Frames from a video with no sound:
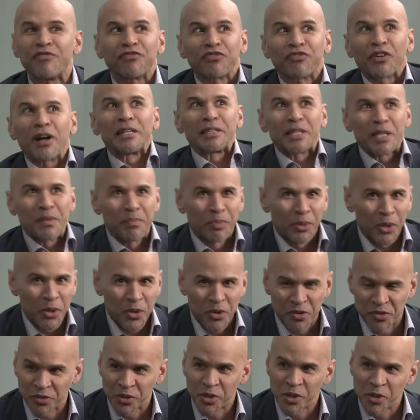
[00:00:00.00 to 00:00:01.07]
finally
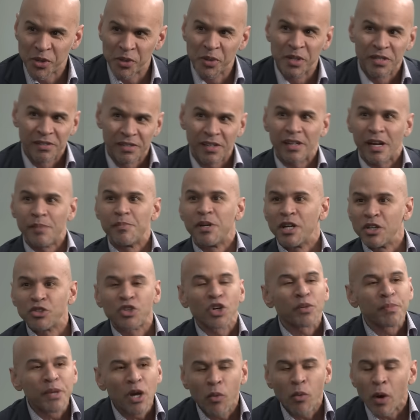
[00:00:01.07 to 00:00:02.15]
broke through. And sign, took, I mean, sign, it
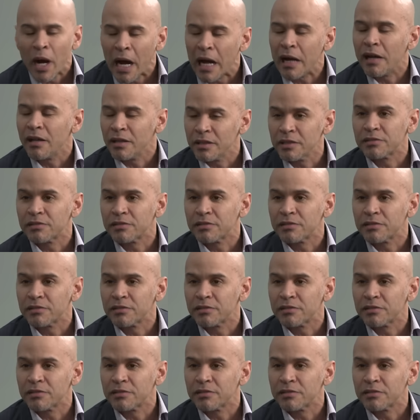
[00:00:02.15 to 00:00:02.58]
took me a while.